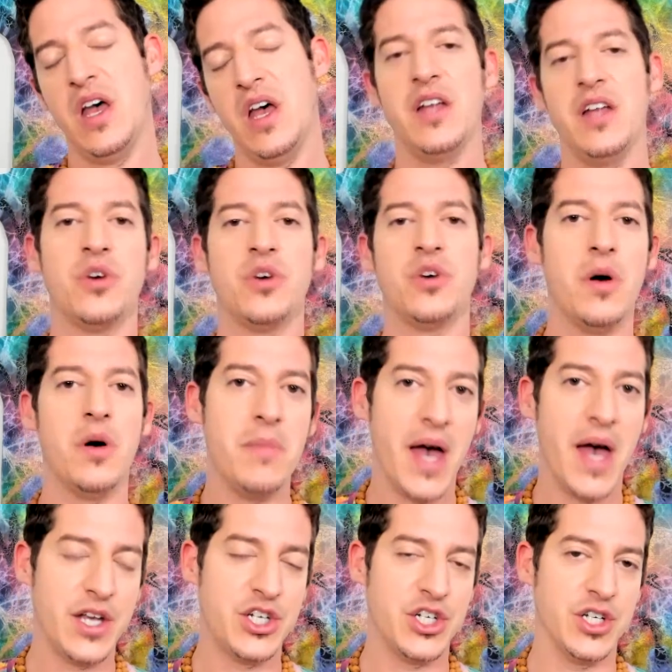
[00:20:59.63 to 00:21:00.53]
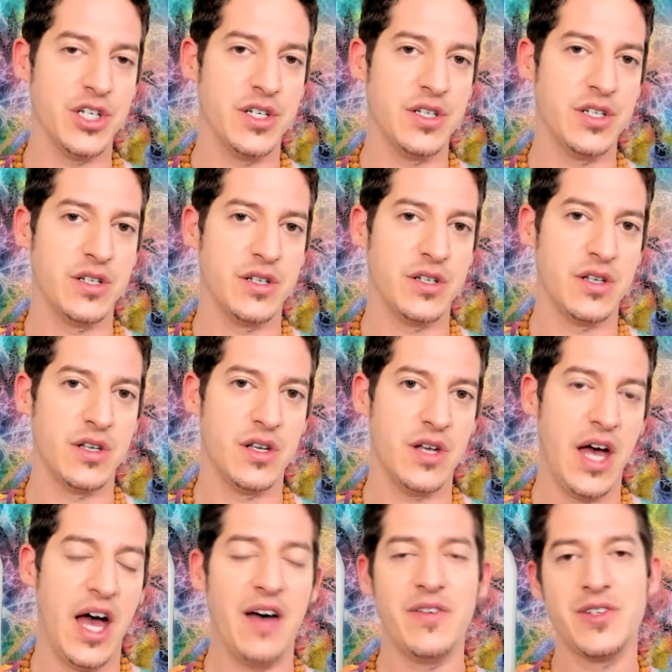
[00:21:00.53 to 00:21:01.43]
And so imagine
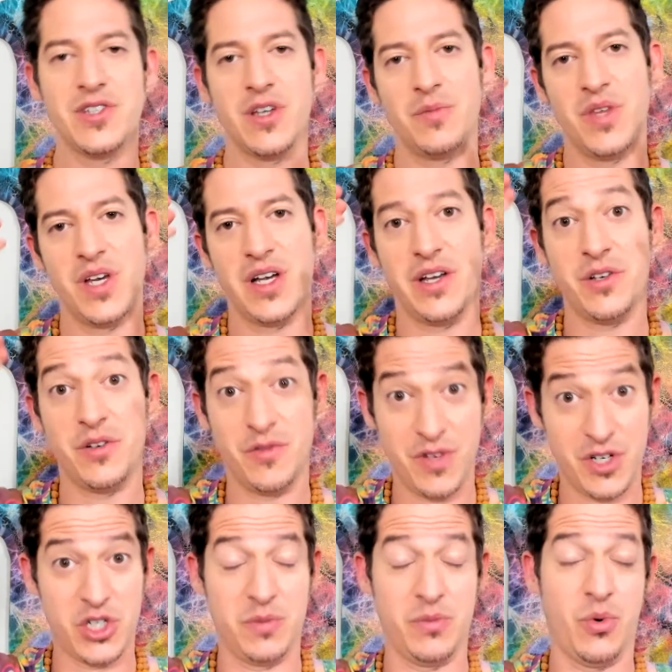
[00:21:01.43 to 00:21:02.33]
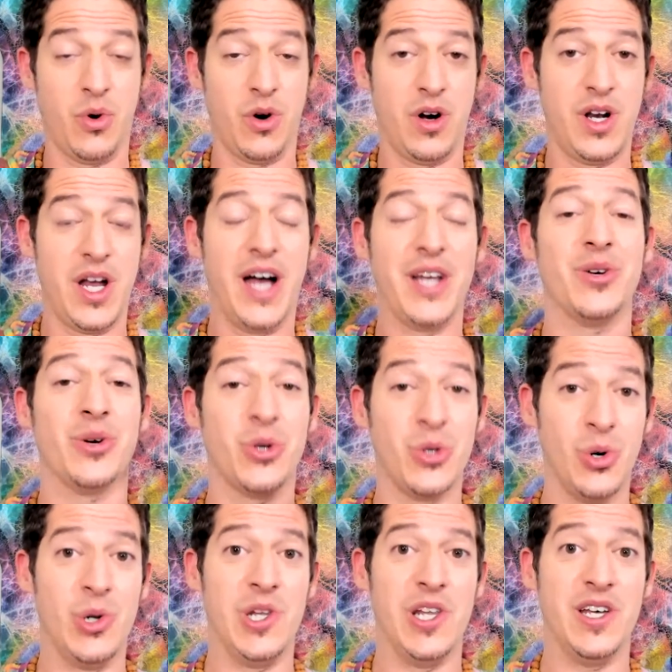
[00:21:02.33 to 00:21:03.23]
having something on your vision board, on your
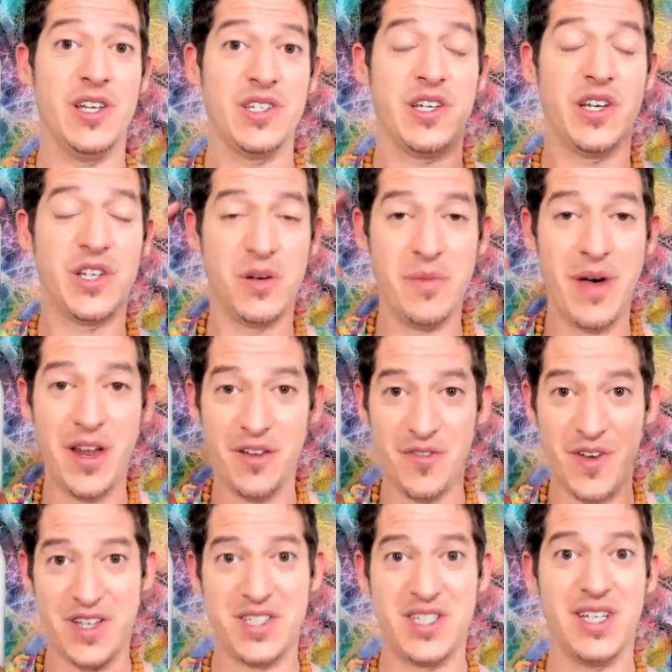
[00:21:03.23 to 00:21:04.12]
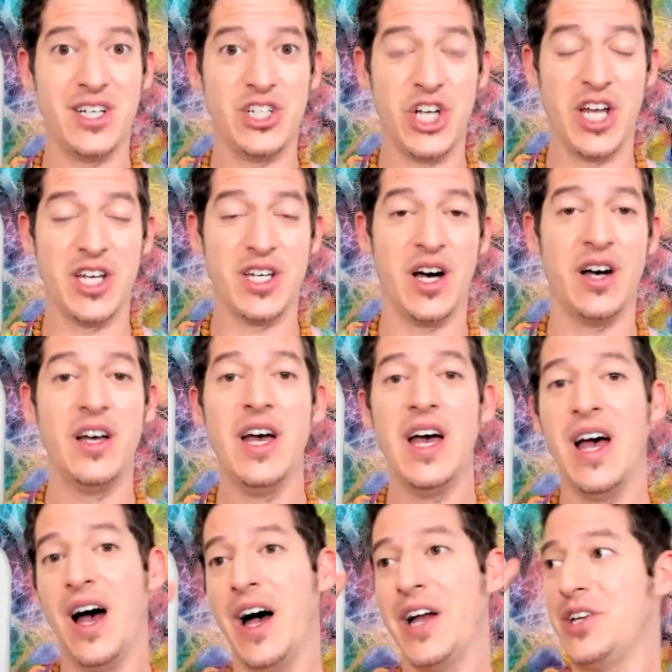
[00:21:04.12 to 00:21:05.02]
goal list, on your manifesting agenda,
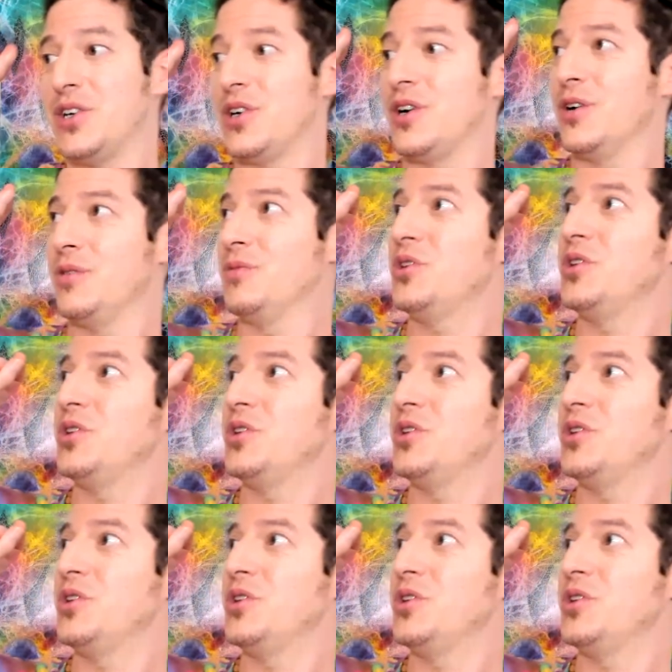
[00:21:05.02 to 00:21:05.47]
on your,